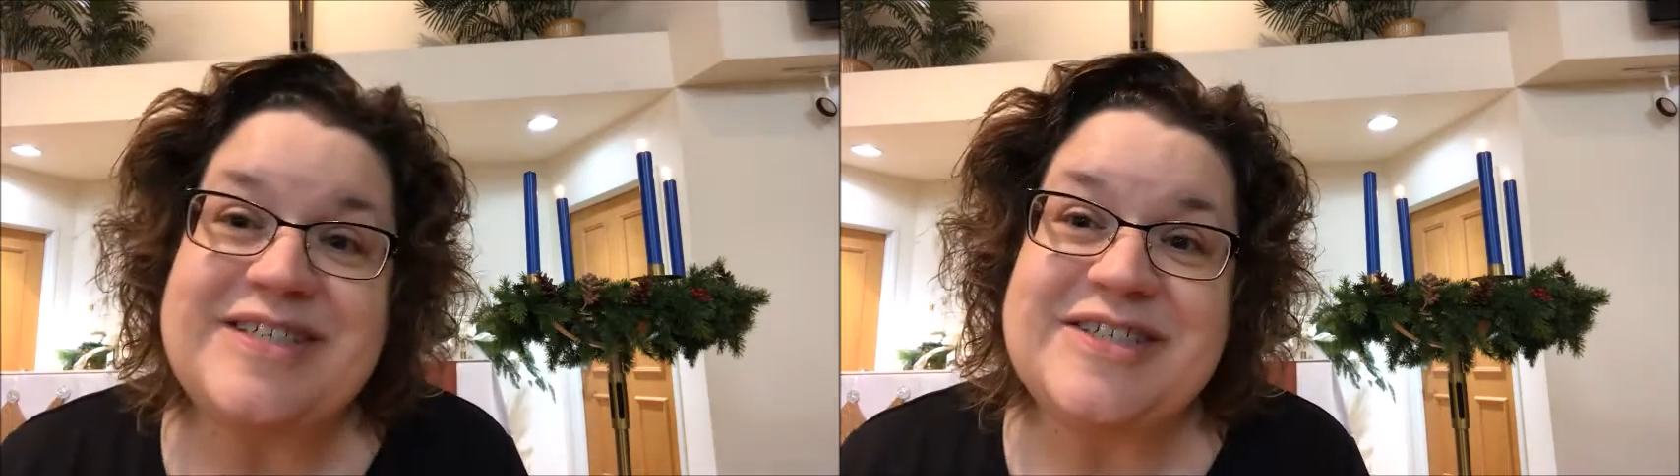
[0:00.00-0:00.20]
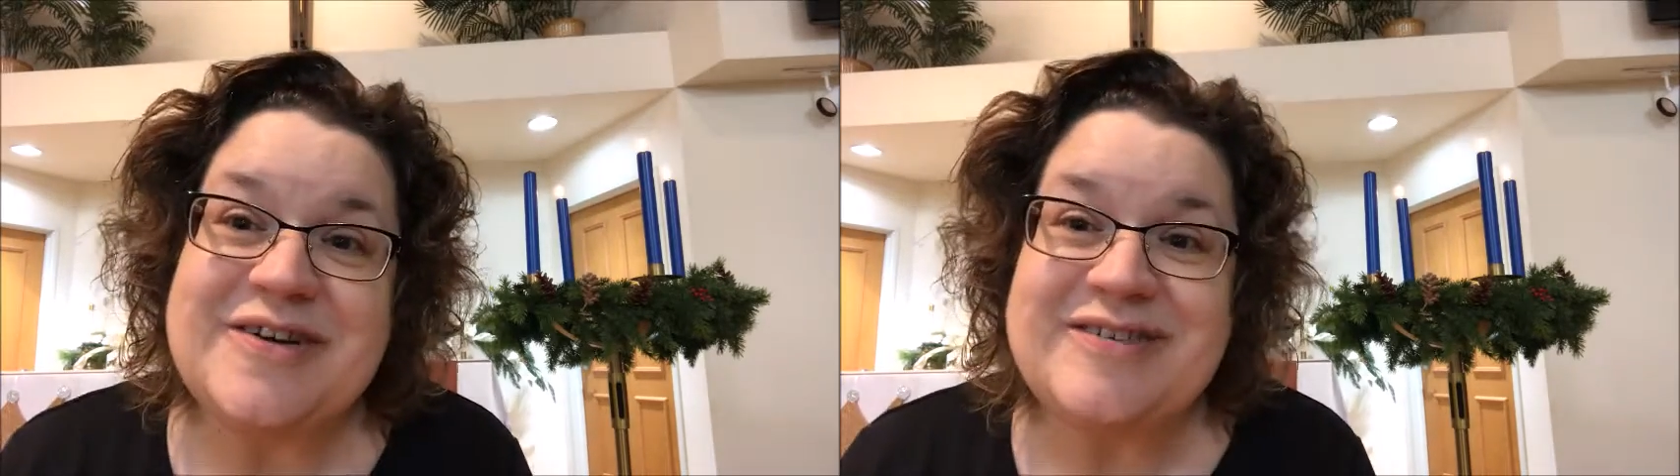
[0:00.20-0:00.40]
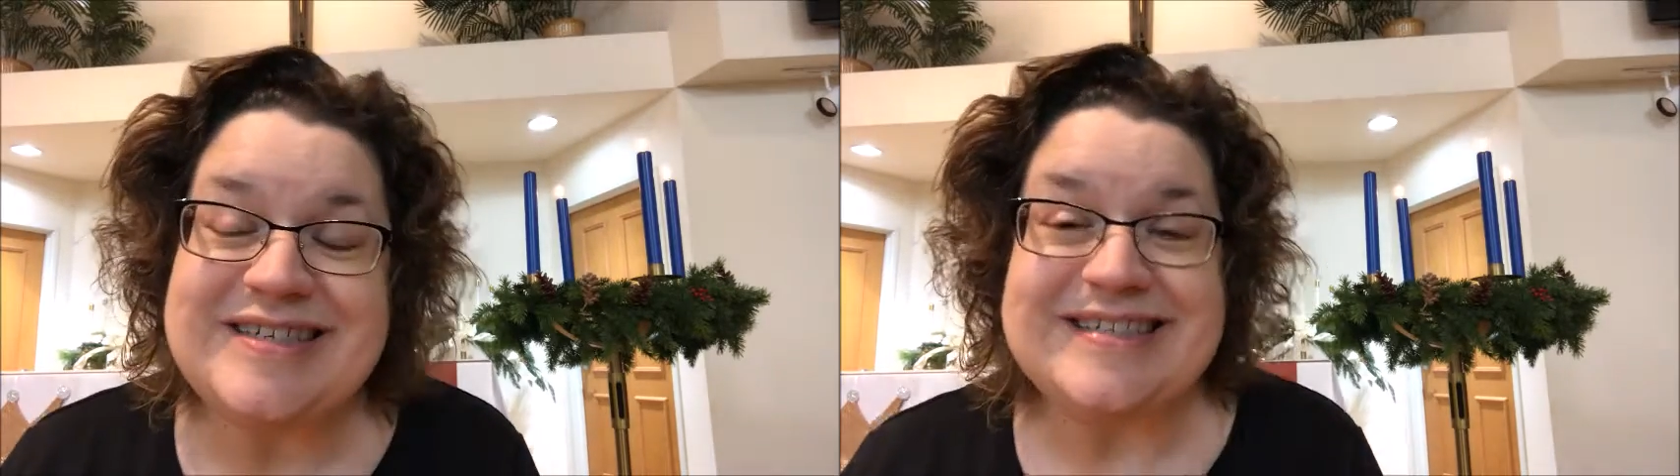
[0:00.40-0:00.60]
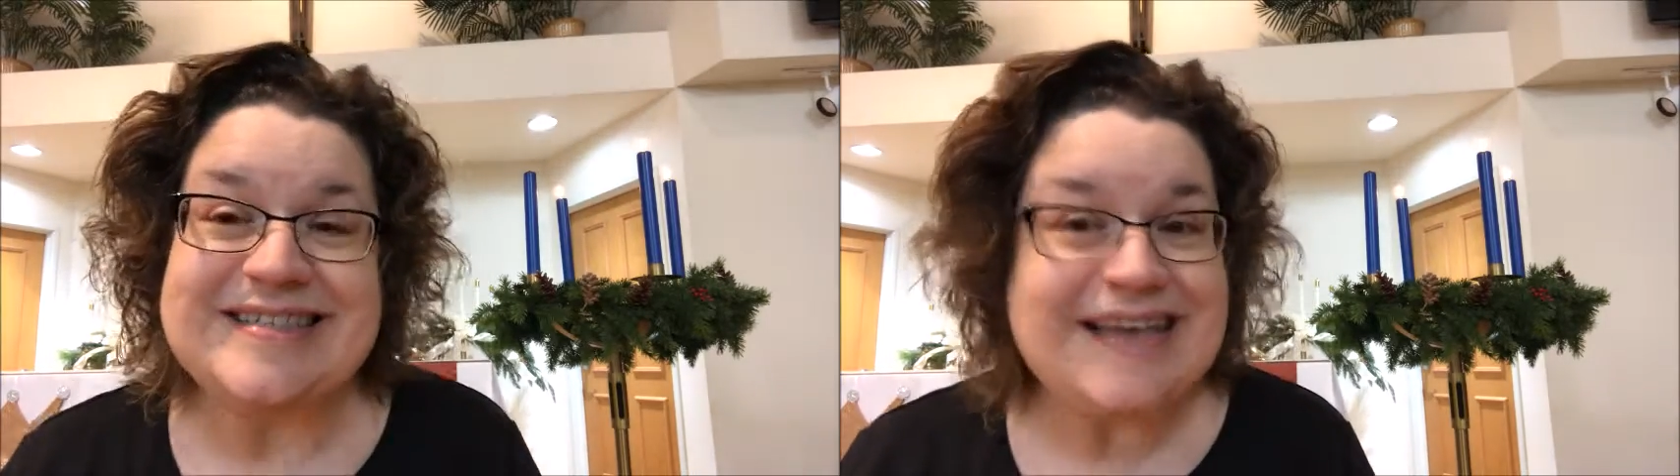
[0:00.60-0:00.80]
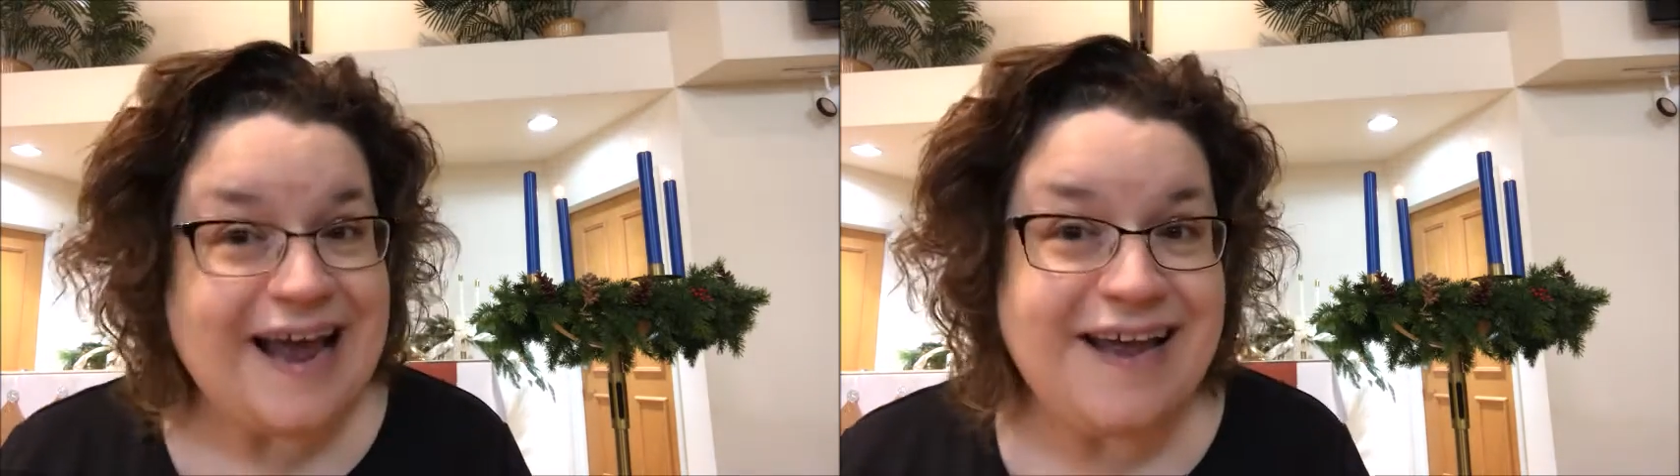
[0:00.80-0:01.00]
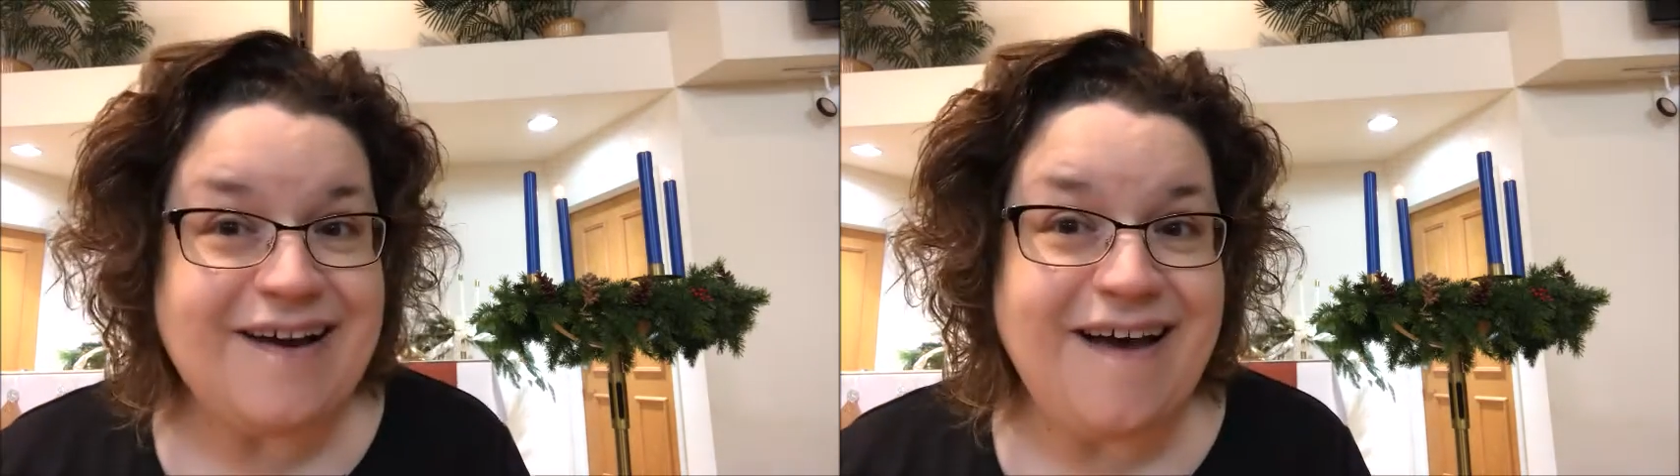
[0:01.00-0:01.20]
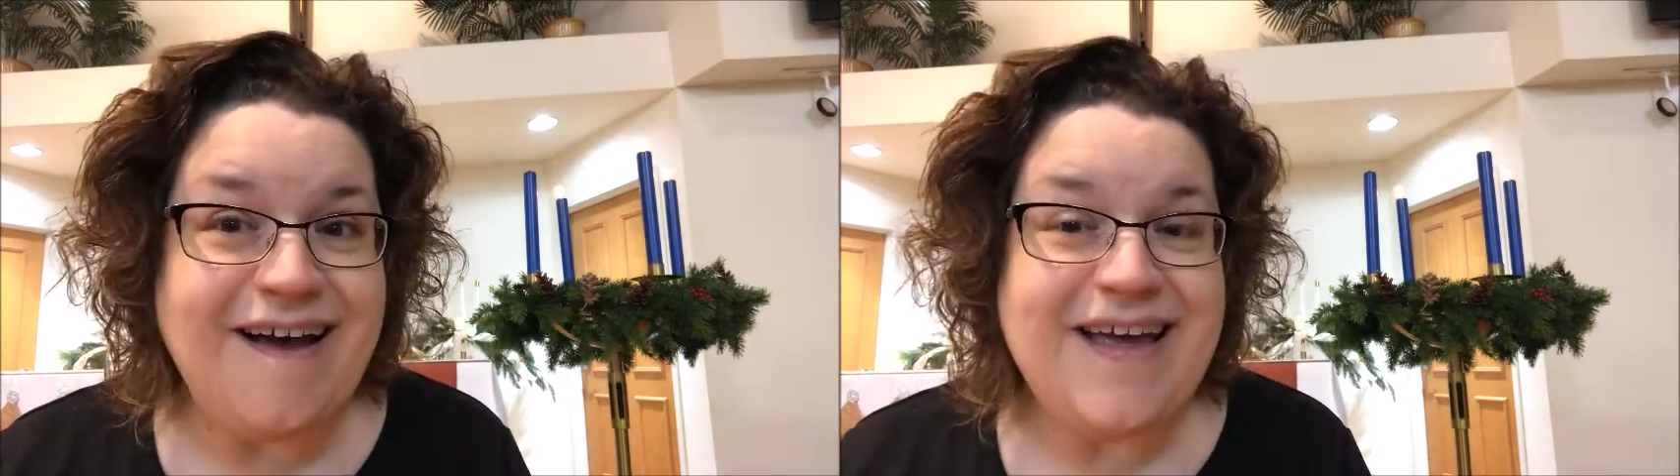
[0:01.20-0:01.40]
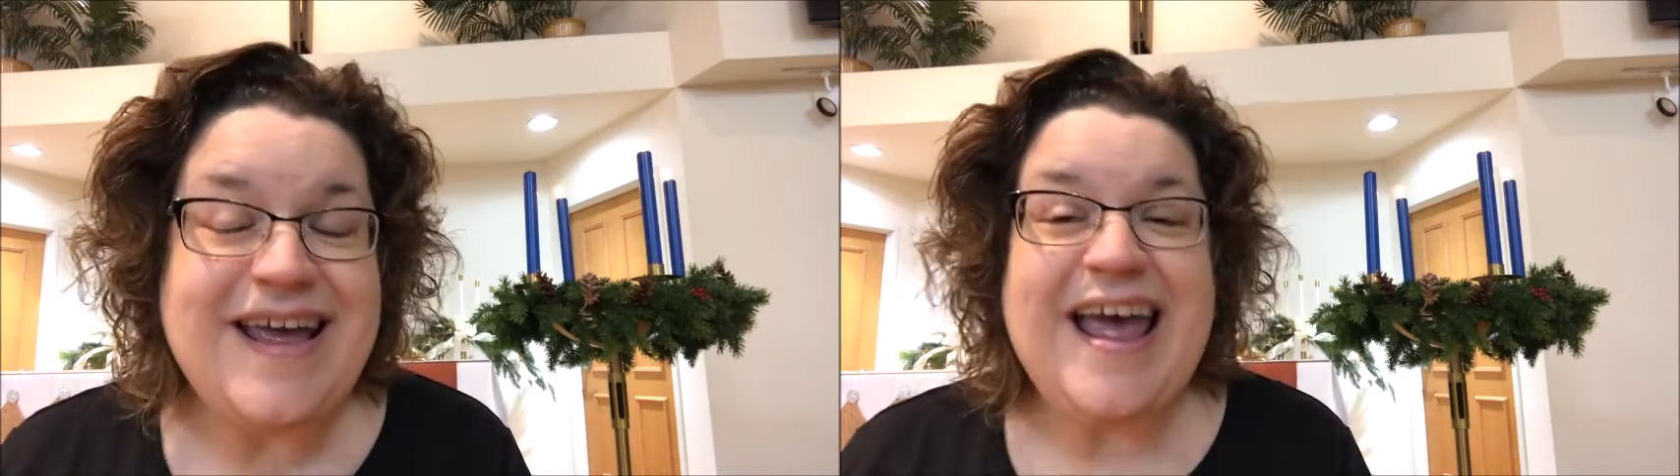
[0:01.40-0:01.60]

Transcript: Church in Saginaw